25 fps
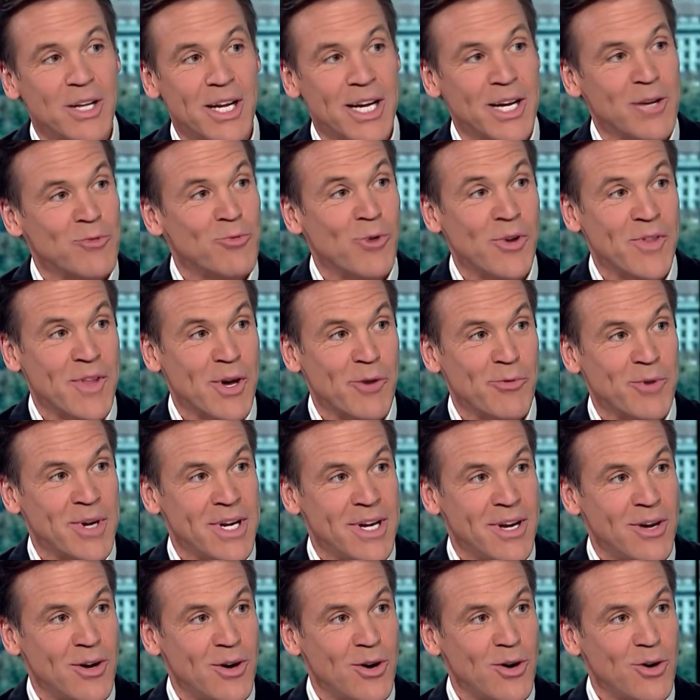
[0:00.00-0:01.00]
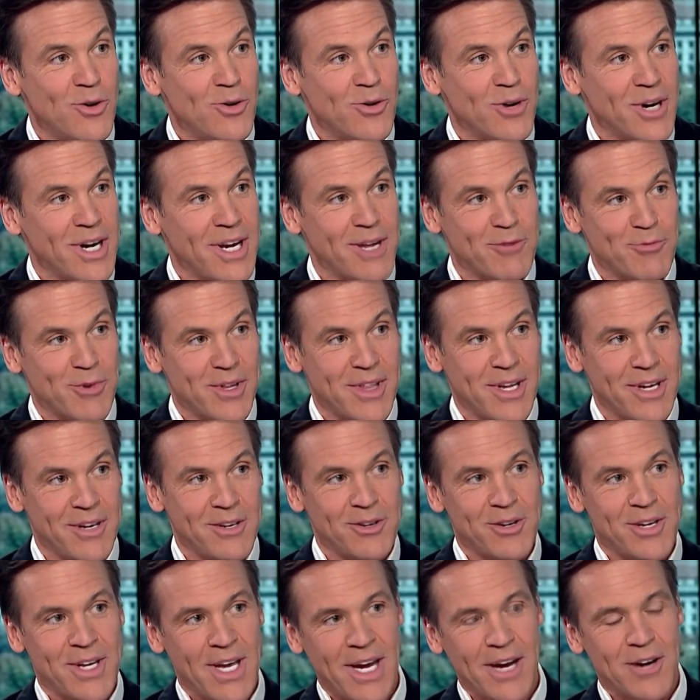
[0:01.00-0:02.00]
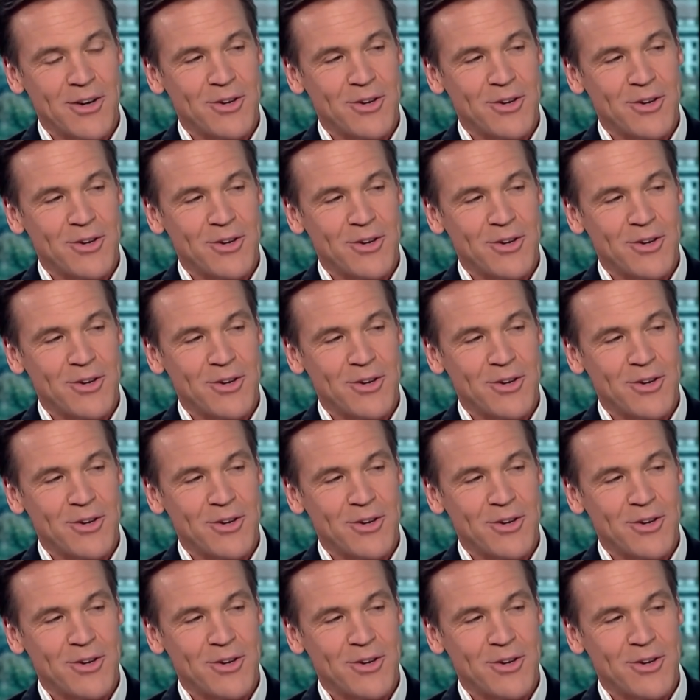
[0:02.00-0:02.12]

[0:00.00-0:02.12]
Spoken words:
Anyone that we know, or anyone that you care?